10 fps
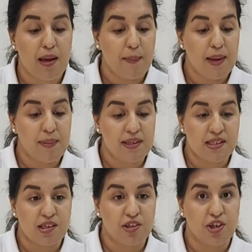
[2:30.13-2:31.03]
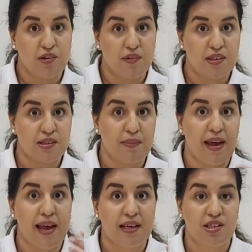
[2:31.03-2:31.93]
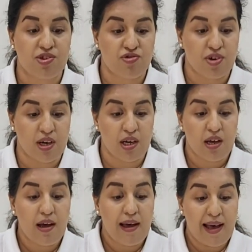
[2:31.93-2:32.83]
Maybe this could give you some extra